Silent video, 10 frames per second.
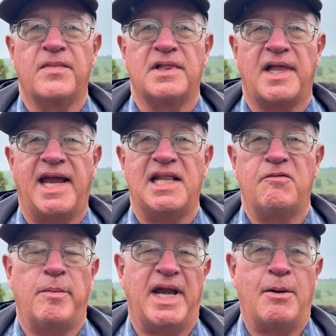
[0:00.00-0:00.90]

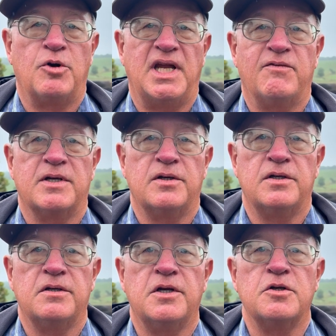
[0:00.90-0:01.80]
Lately we've been able to even
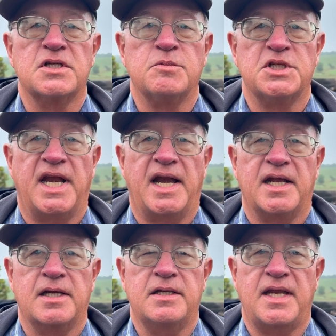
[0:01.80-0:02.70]
do some
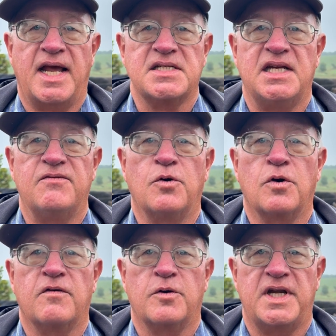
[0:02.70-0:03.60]
genetic testing
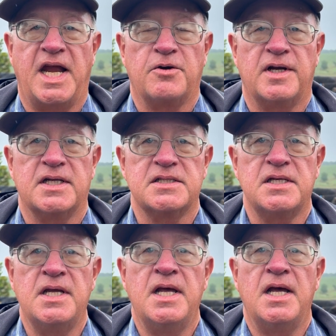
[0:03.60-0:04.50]
for
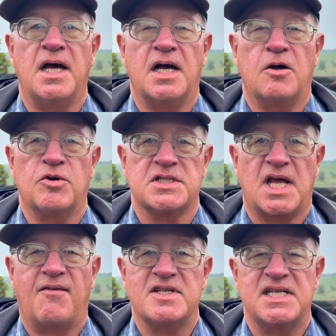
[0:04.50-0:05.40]
tenderness, which is
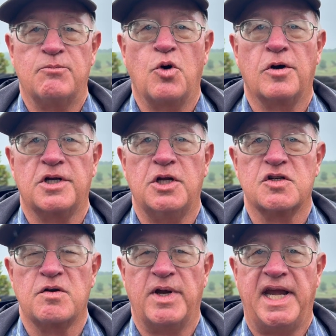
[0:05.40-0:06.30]
obviously important to
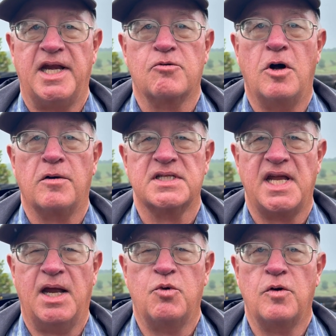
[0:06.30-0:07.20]
us from an eating quality
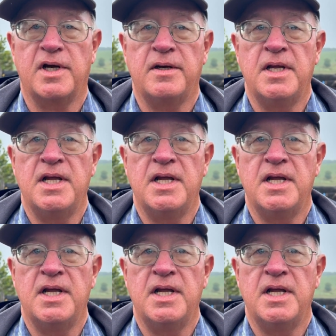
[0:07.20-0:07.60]
standpoint.